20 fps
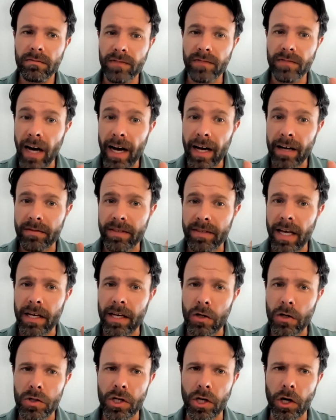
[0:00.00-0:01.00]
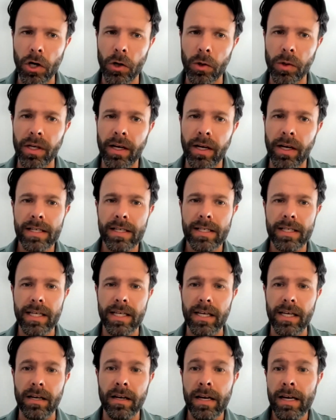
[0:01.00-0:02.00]
5, 10 years ago and
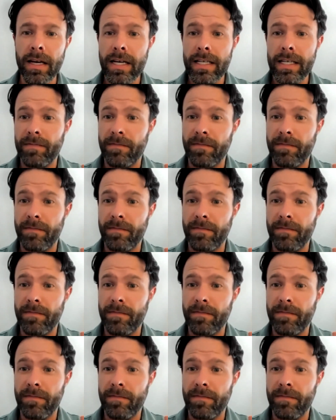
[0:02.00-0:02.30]
seen